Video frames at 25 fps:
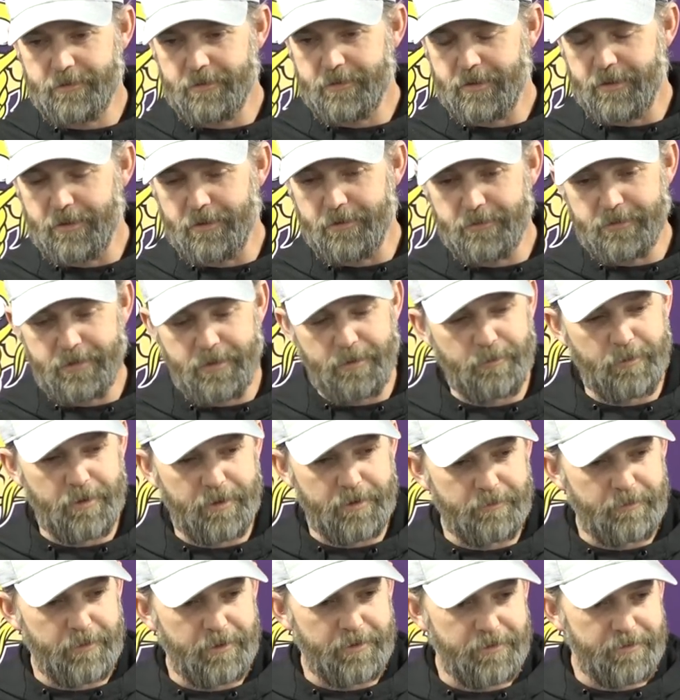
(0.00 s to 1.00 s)
You know,
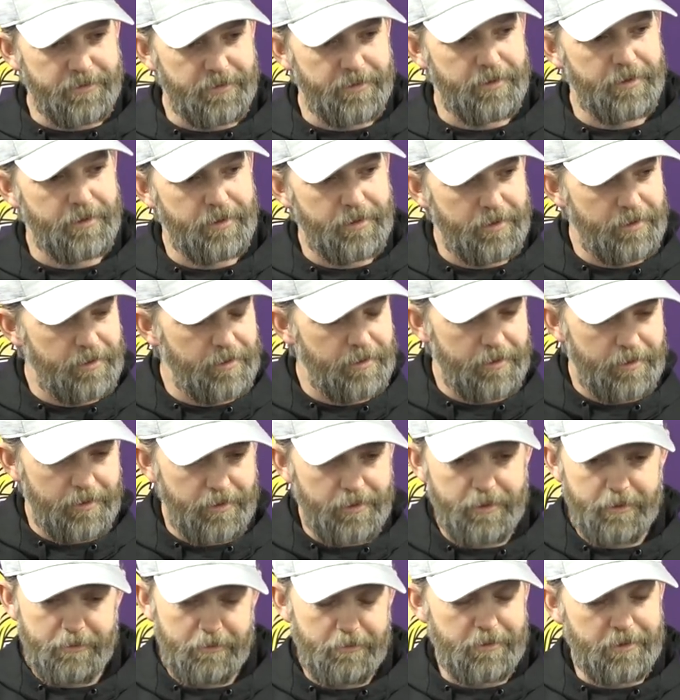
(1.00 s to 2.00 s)
someone was
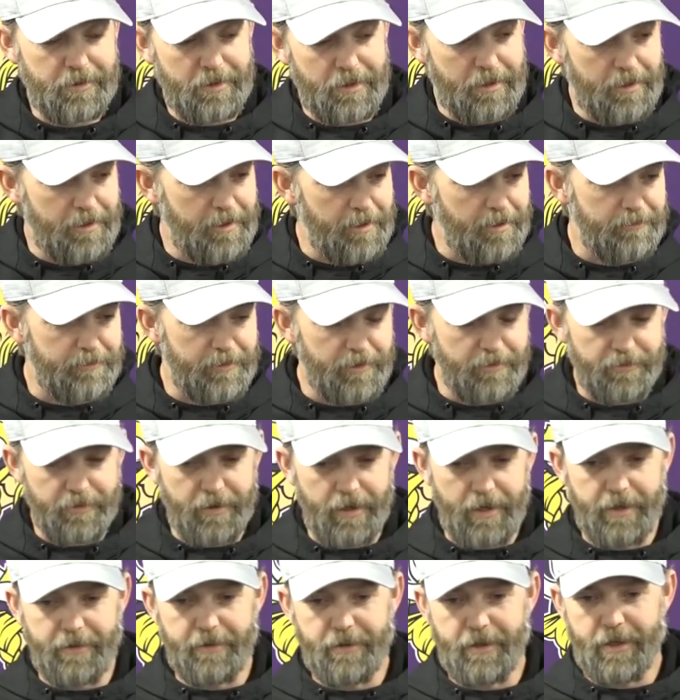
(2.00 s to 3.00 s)
good enough to
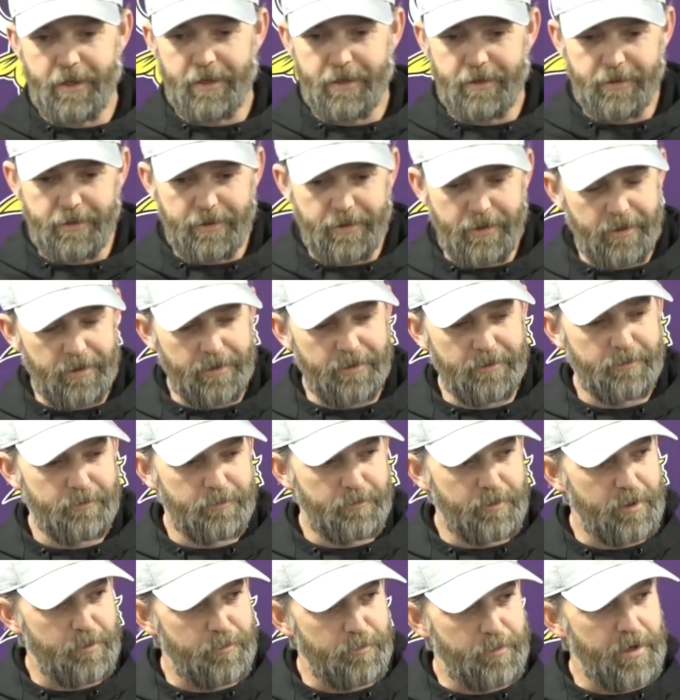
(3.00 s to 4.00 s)
find that and kind
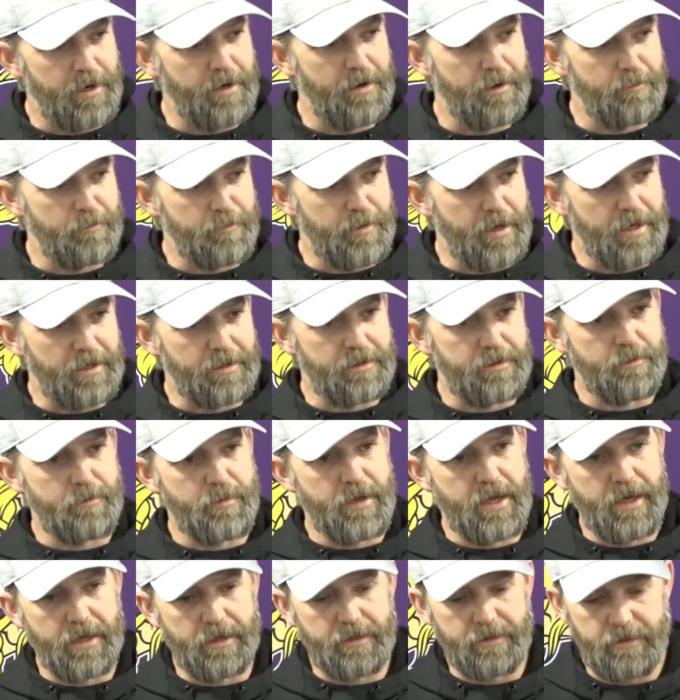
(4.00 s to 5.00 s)
of compare them back to
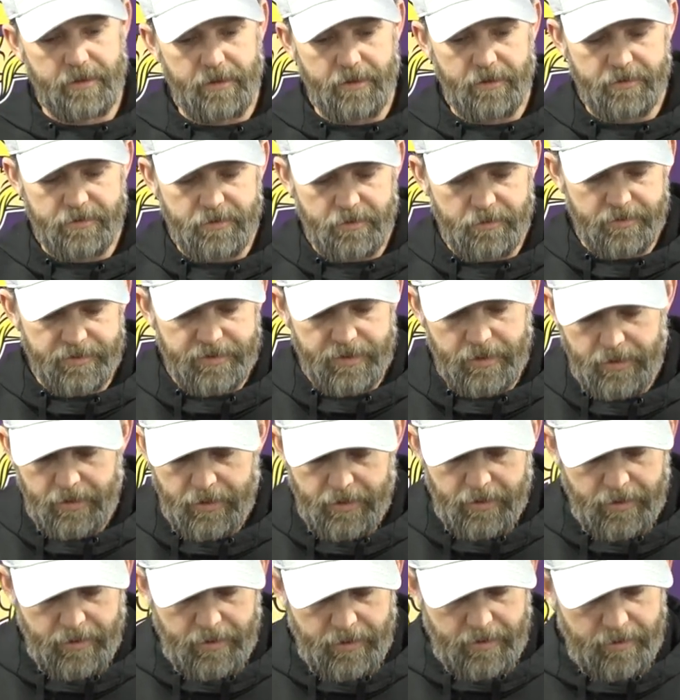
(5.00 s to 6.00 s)
back there. So
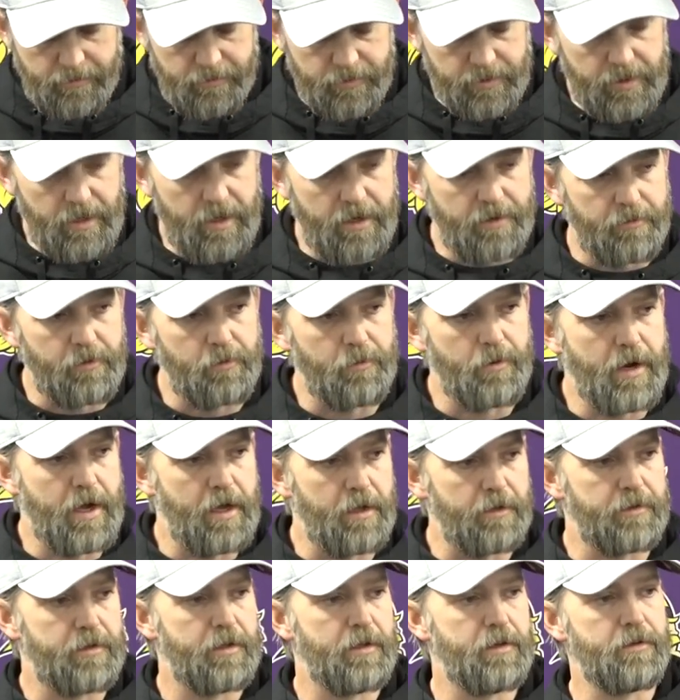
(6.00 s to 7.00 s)
it was kind of a
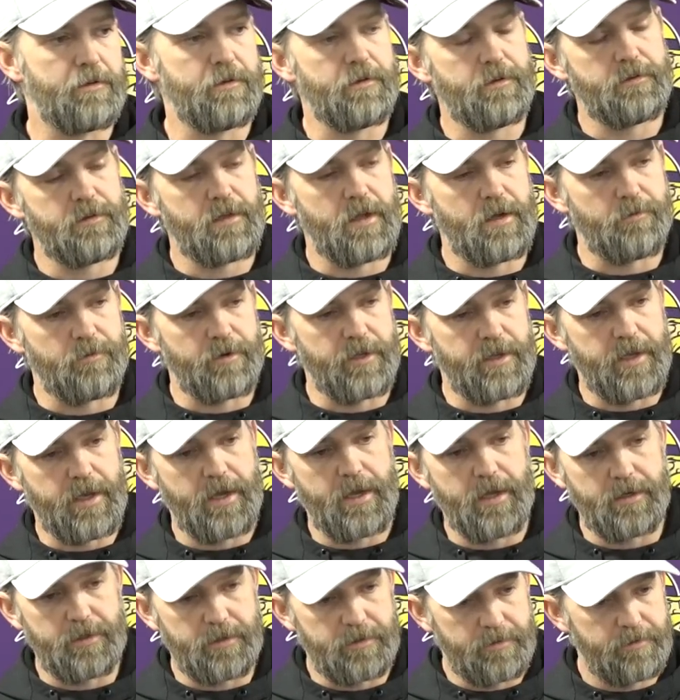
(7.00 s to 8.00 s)
route that we
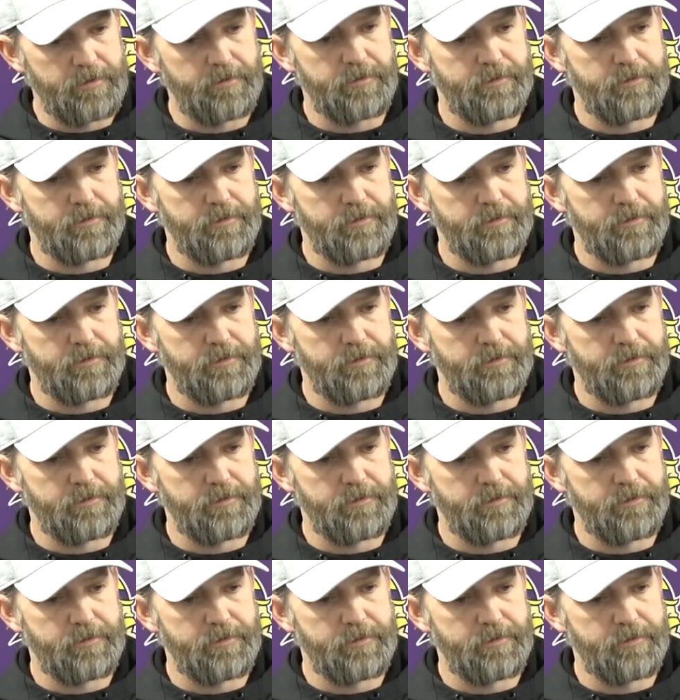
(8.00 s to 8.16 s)
had